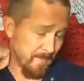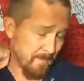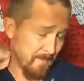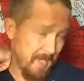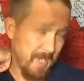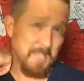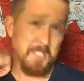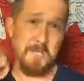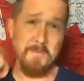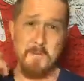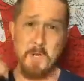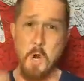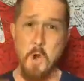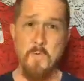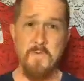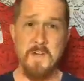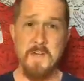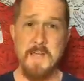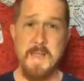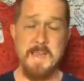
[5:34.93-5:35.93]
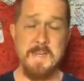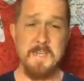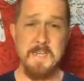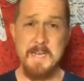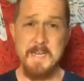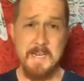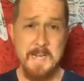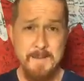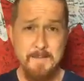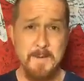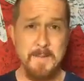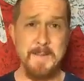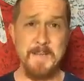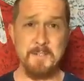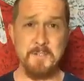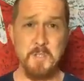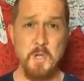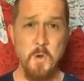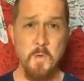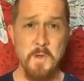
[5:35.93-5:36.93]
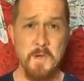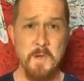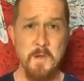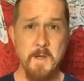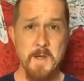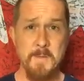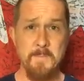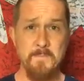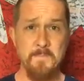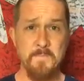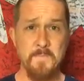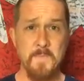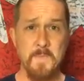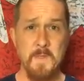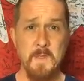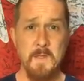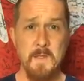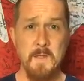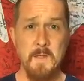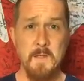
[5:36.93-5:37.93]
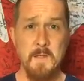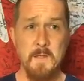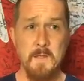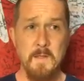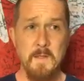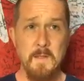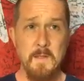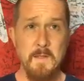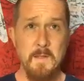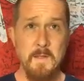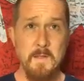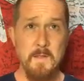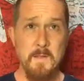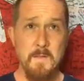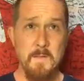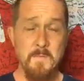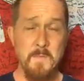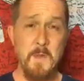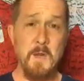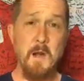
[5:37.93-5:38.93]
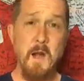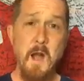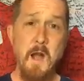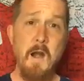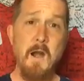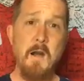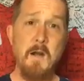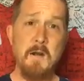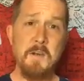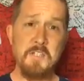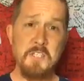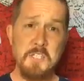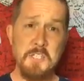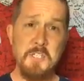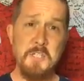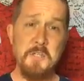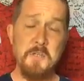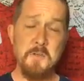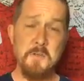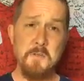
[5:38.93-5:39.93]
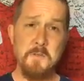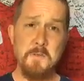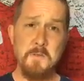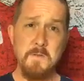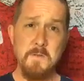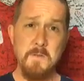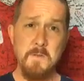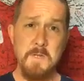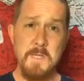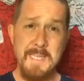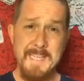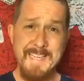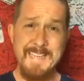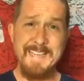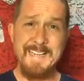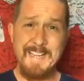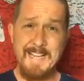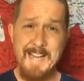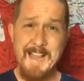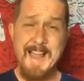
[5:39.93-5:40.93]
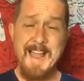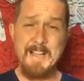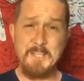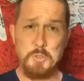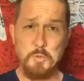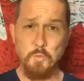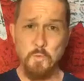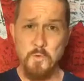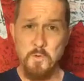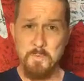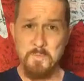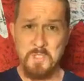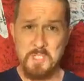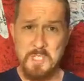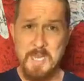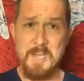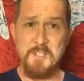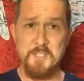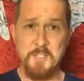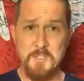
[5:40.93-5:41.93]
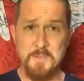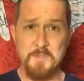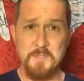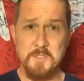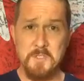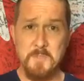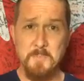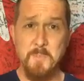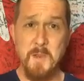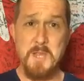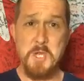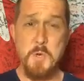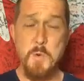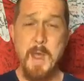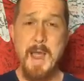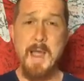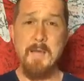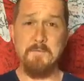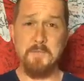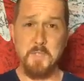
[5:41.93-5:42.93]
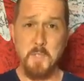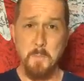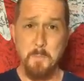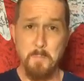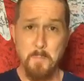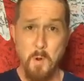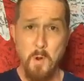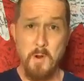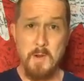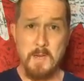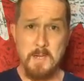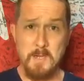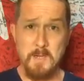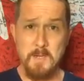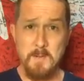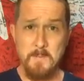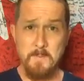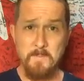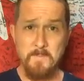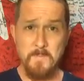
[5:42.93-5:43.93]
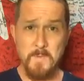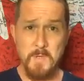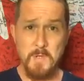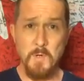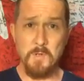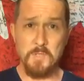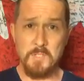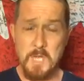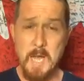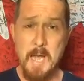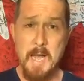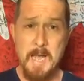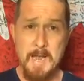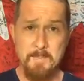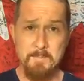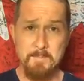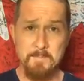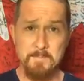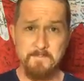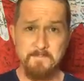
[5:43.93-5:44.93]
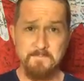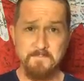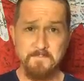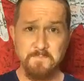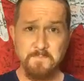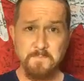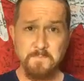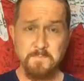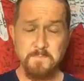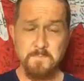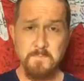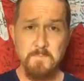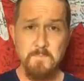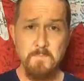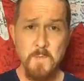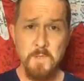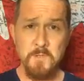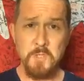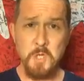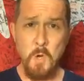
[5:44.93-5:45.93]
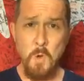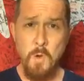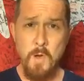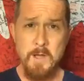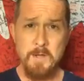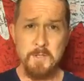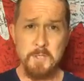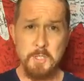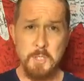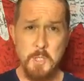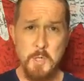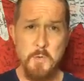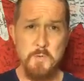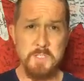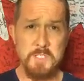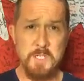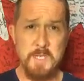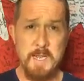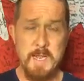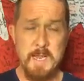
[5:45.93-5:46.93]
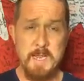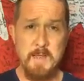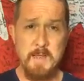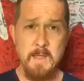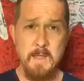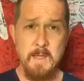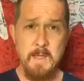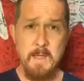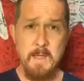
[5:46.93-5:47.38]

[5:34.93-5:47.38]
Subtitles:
because of COVID-19 and everything that's going on, there are still in-classroom sessions, but you have to book your time. So on Tuesday,